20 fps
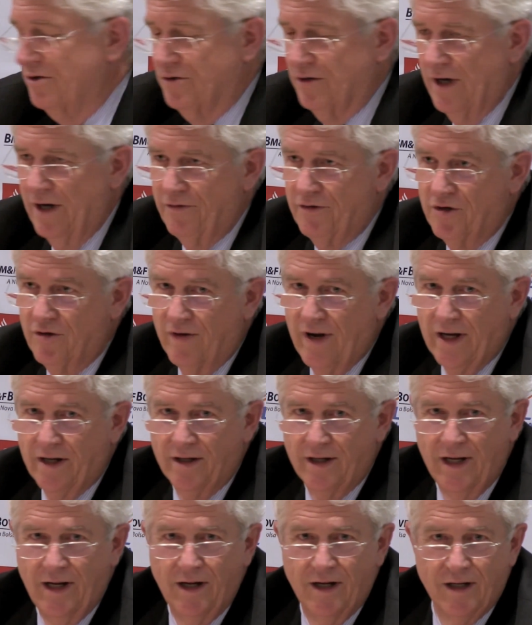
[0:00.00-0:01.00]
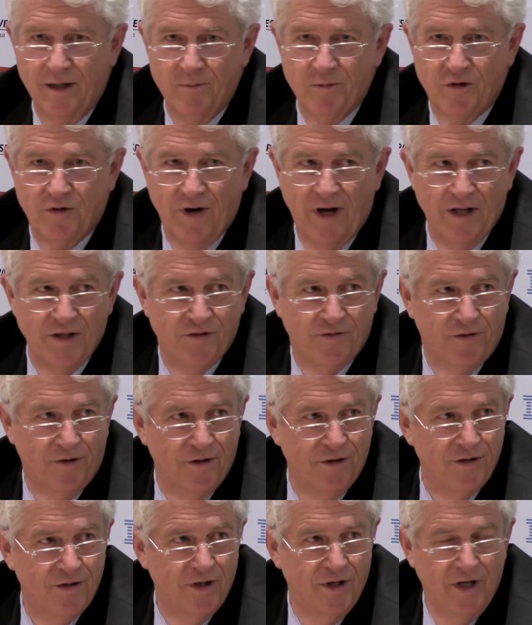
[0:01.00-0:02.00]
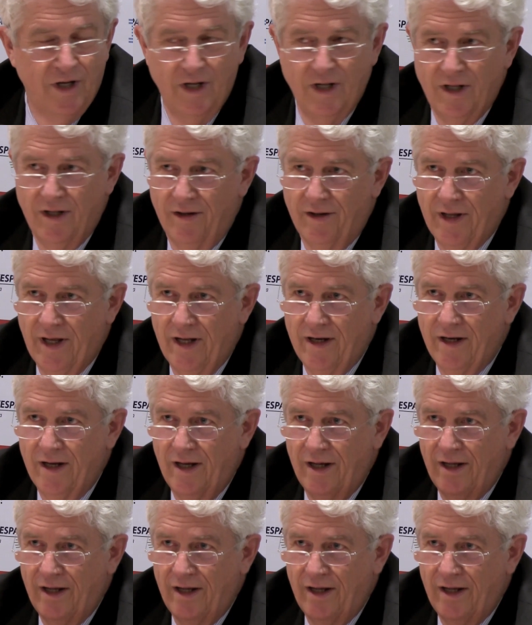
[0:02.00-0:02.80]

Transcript: to have direct income transfers, than